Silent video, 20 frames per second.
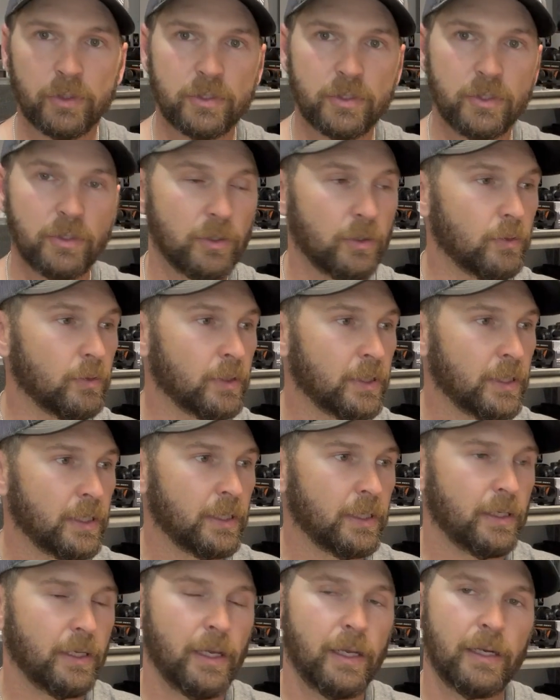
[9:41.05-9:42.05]
So,
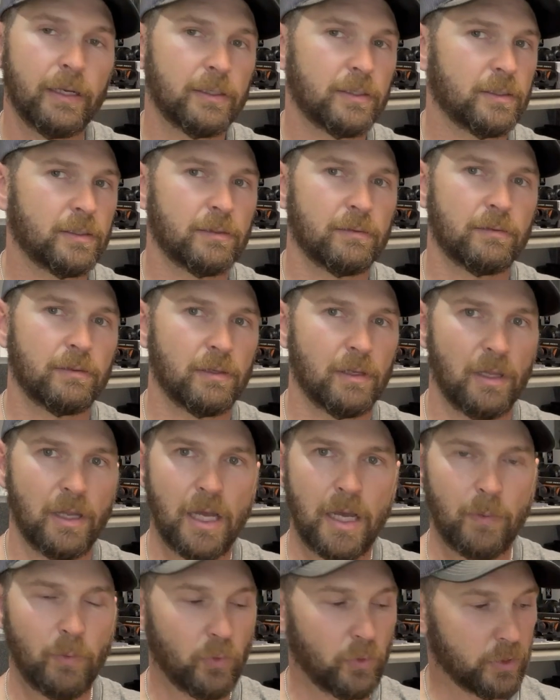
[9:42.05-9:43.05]
and it's a
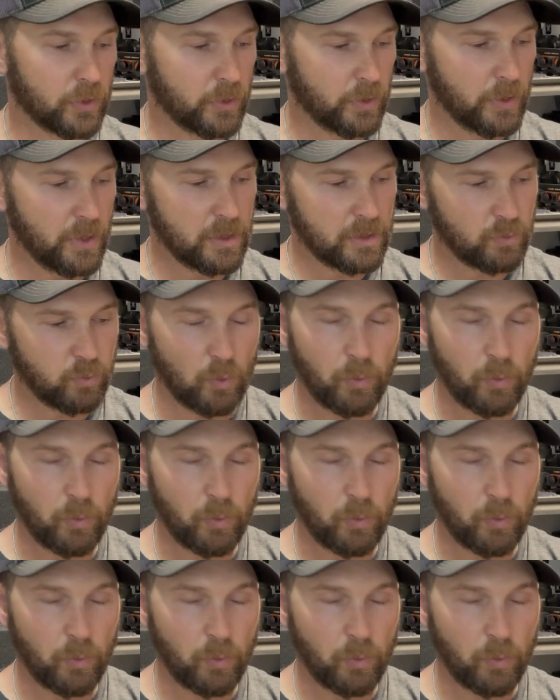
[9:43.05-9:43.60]
lot more crisp.